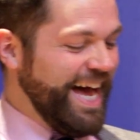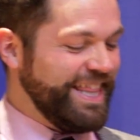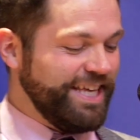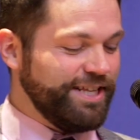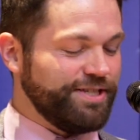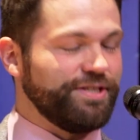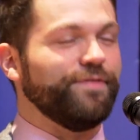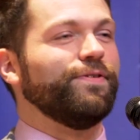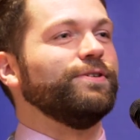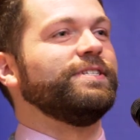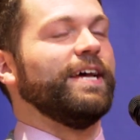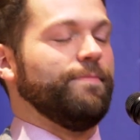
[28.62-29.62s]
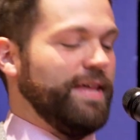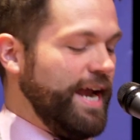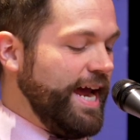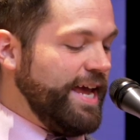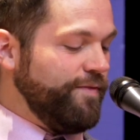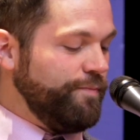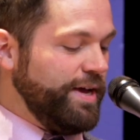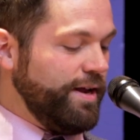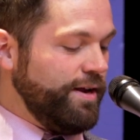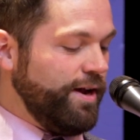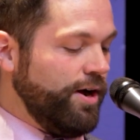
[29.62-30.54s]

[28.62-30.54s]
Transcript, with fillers: I think this is the first time that I have been